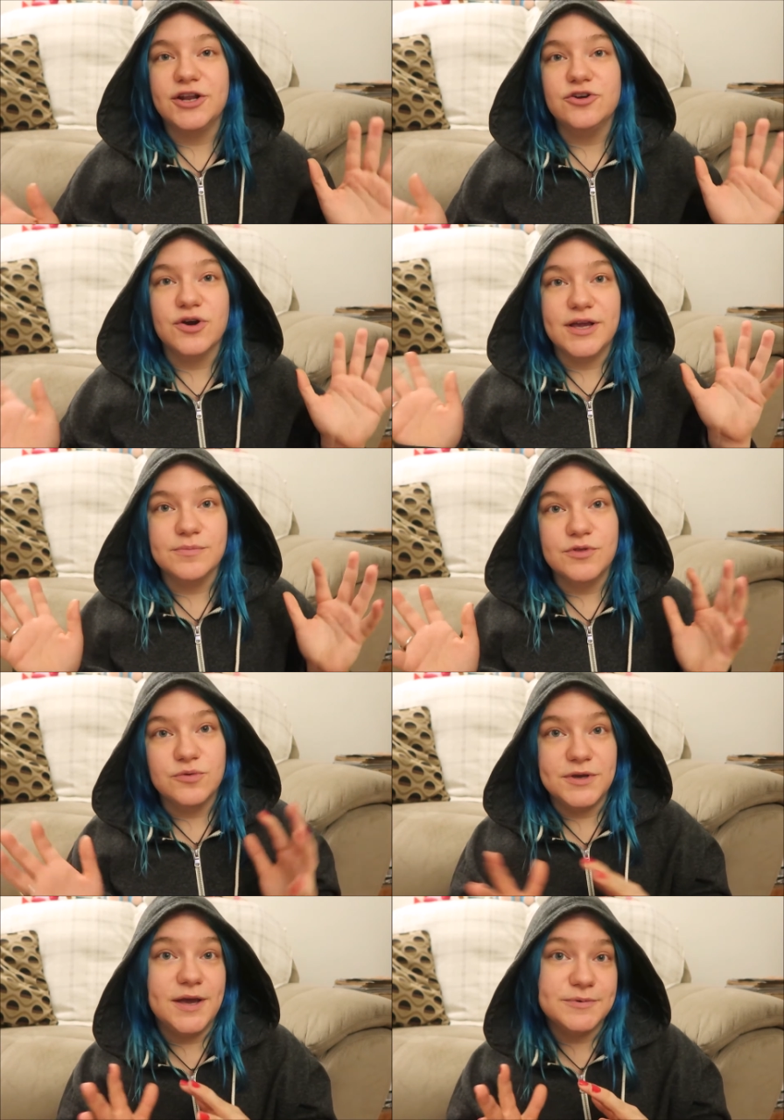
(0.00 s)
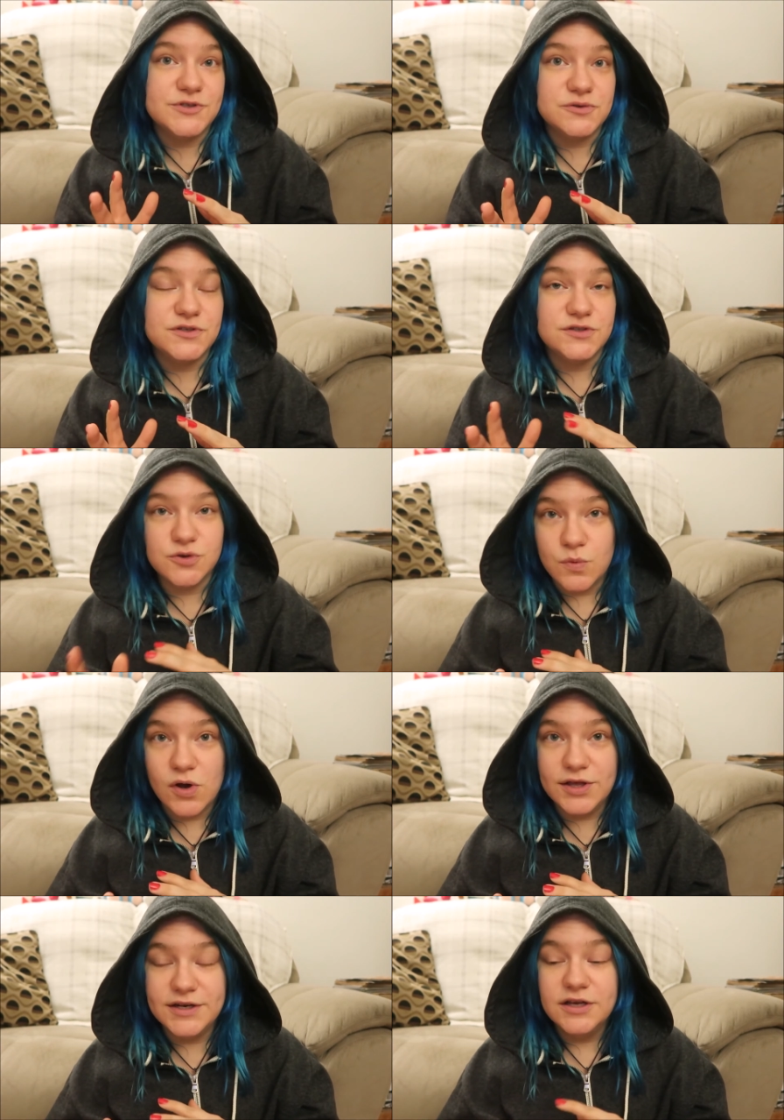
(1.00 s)
to cram three episodes into
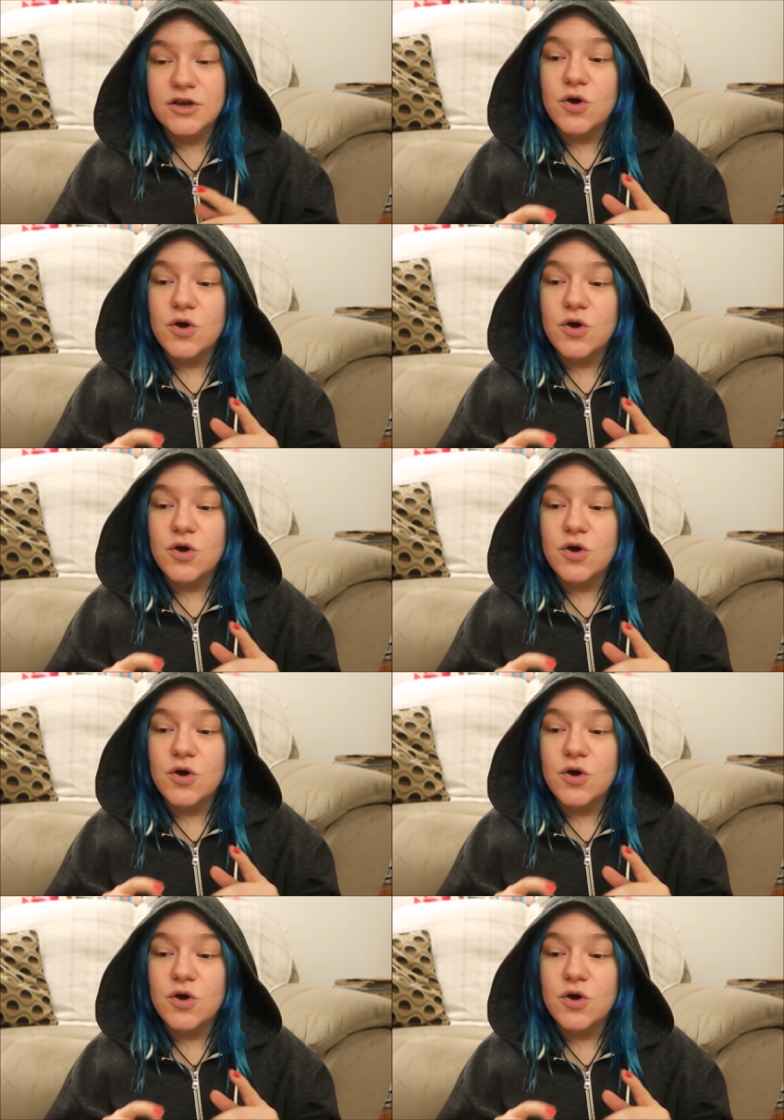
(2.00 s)
one.